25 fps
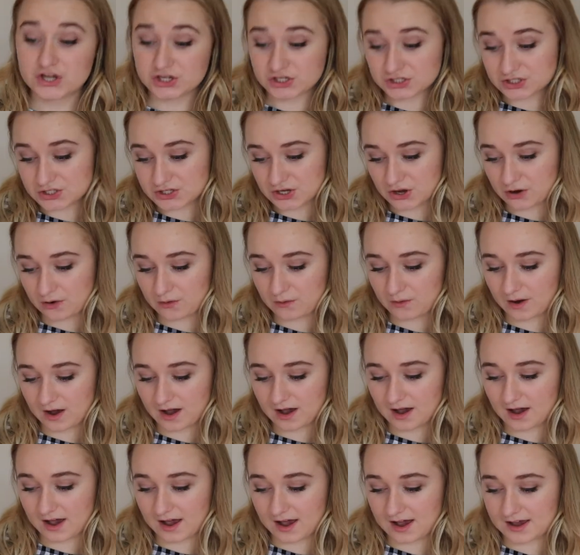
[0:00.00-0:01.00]
So
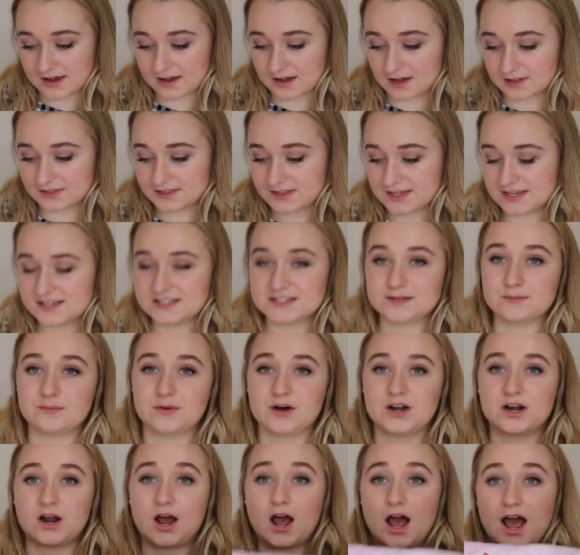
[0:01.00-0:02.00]
I got these,
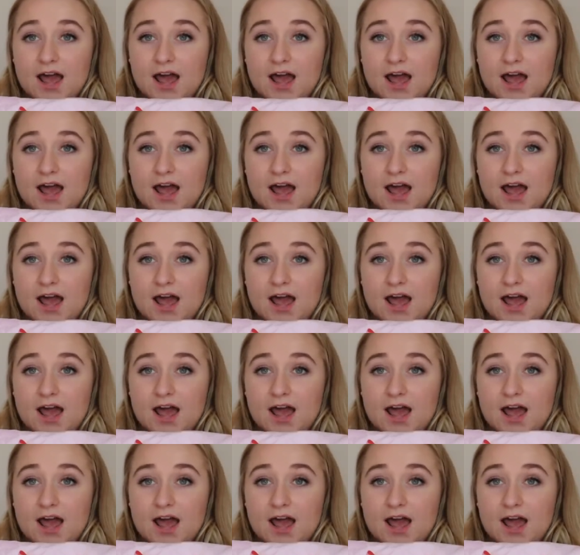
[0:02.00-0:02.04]
but